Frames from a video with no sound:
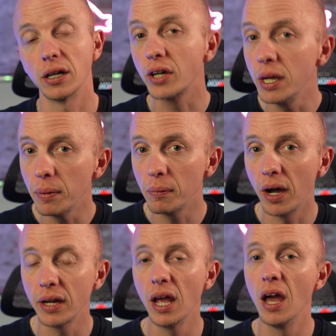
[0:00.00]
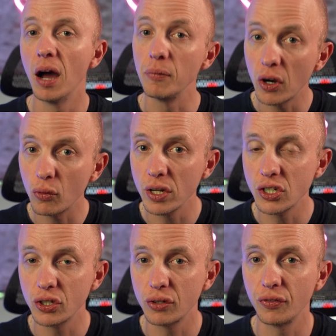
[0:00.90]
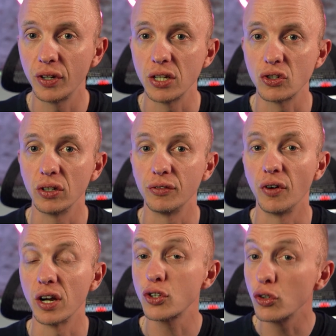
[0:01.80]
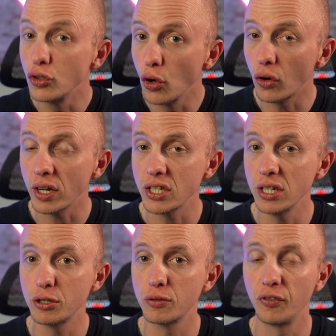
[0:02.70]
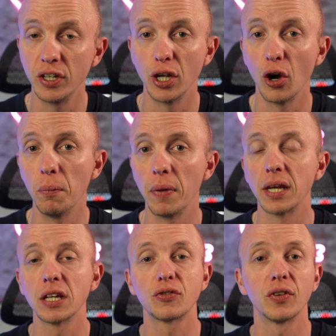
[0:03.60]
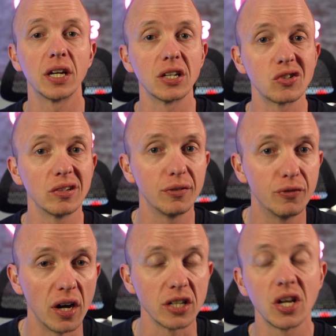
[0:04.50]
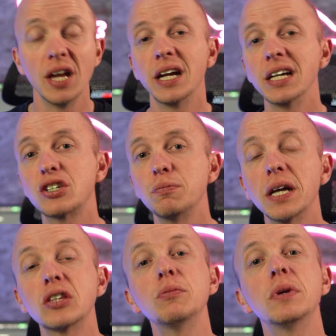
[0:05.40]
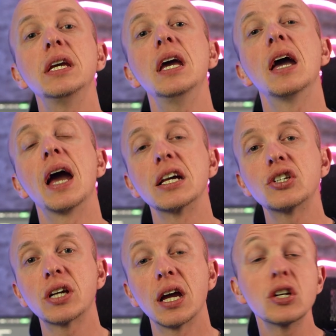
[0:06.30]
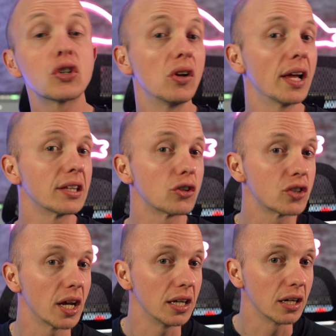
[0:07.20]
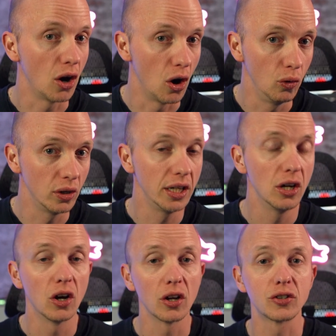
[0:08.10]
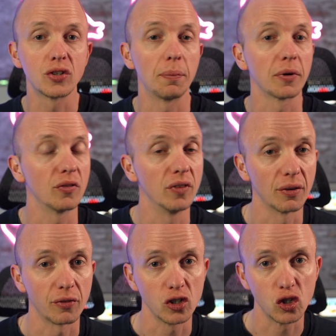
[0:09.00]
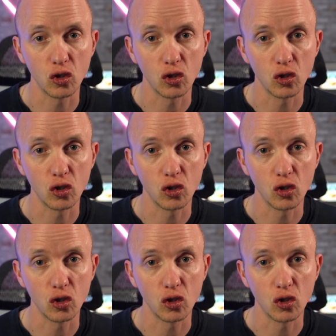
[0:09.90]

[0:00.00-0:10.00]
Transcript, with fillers: Now keep in mind, I'm not registered financial advisor nor is this video meant as financial advice. It's meant to be educational entertaining only on the topic of leverage